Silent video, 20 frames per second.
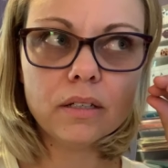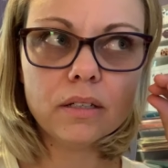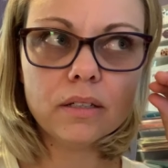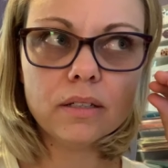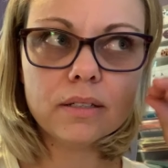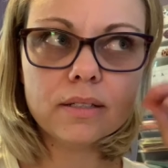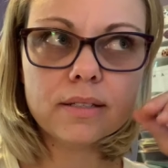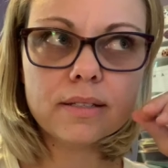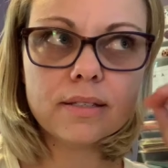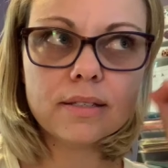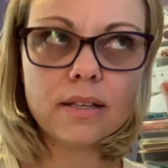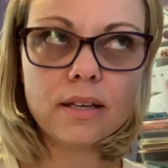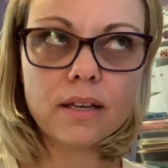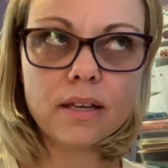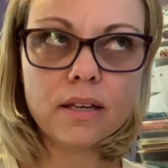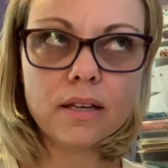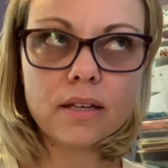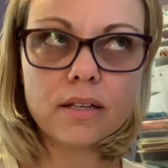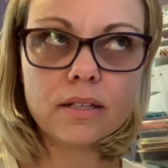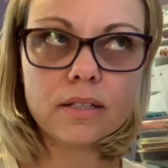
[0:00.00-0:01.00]

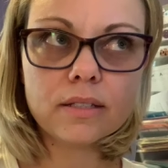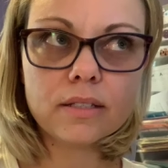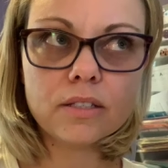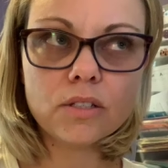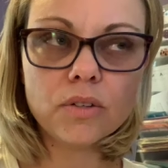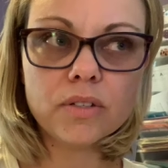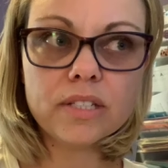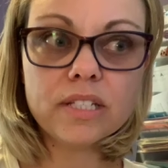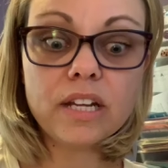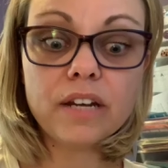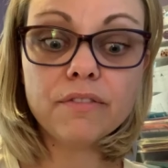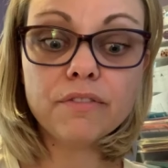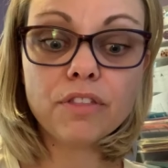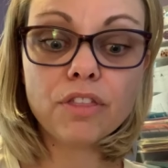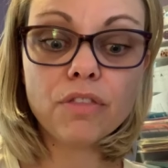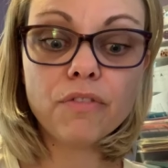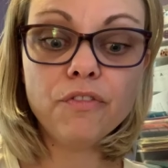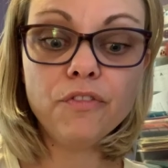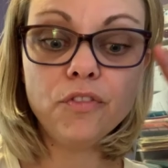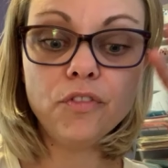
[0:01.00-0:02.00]
6. So instead of
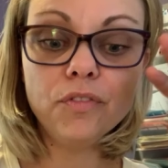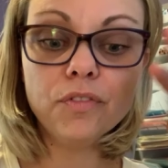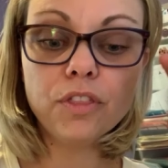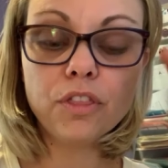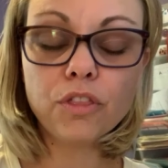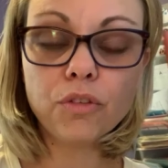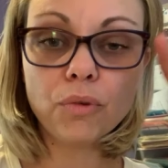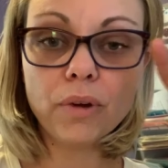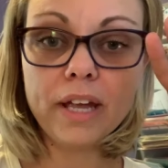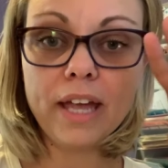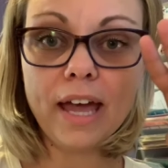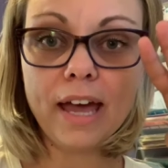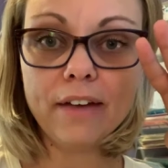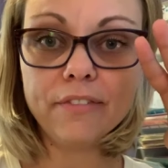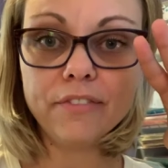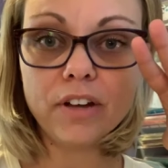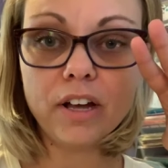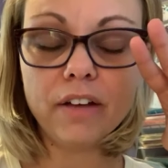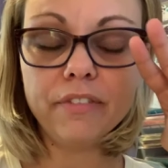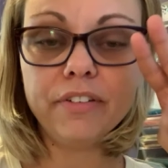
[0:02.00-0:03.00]
3 half
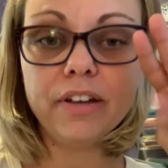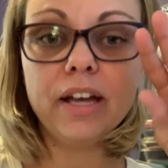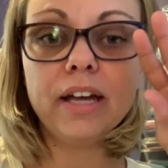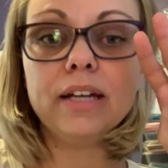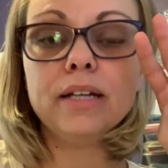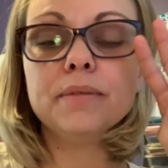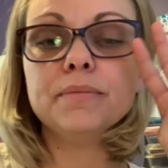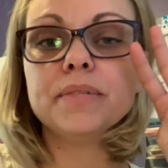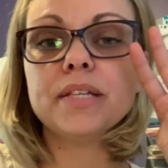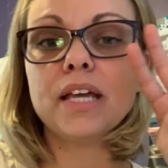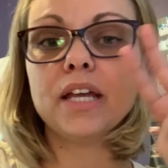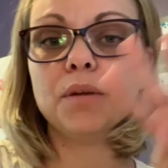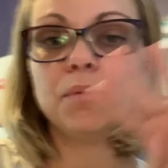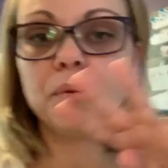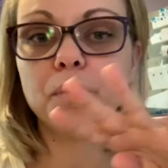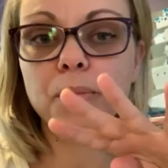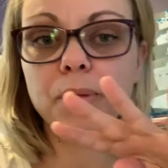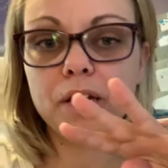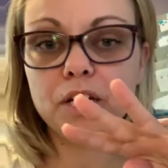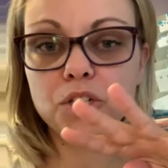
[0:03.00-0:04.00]
off items and a
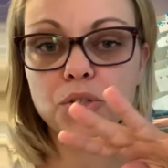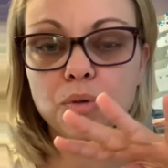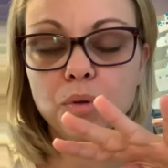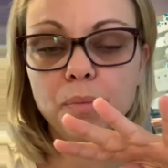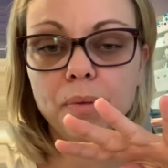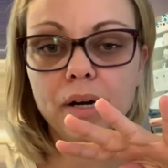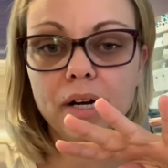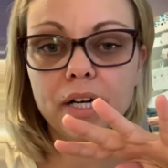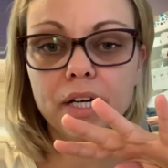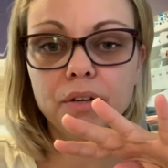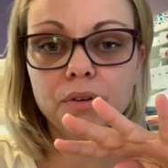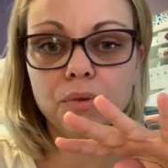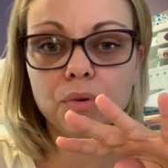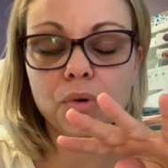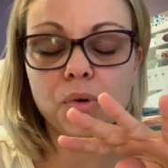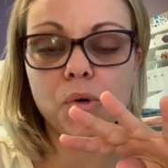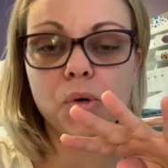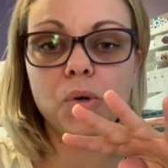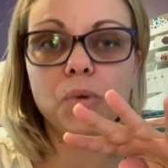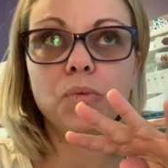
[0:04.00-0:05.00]
perpetual party
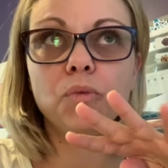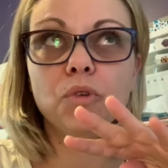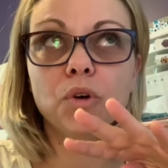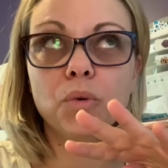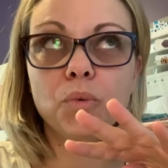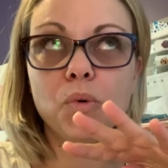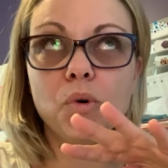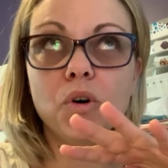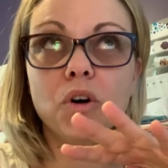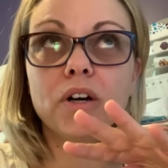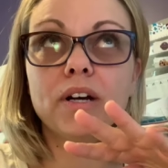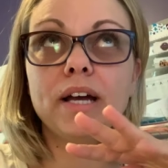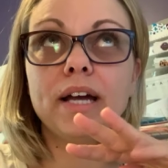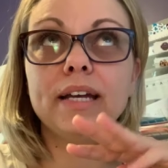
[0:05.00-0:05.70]
reward, I